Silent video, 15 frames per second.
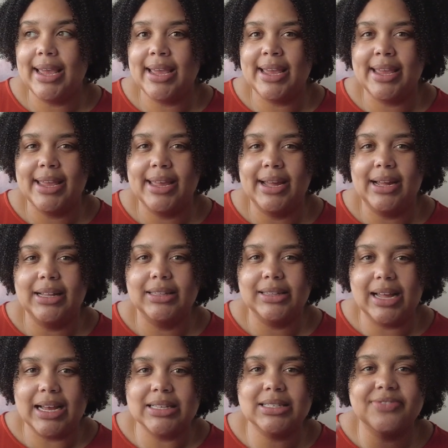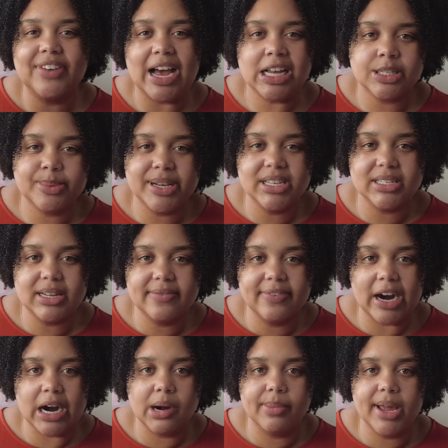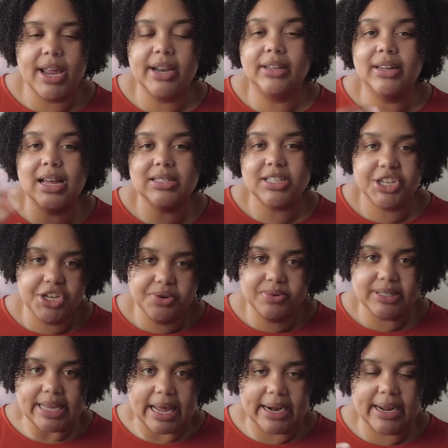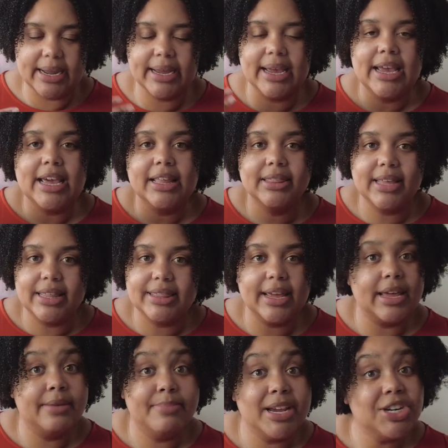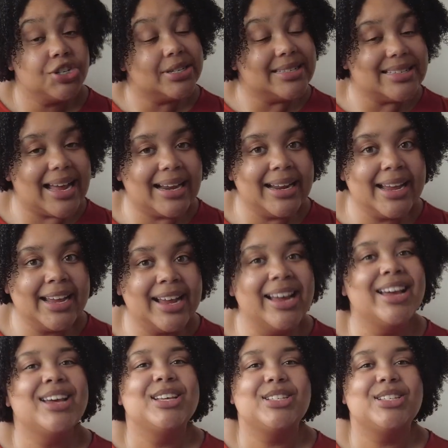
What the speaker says: a less fast-paced environment and a less acute setting than the inpatient setting.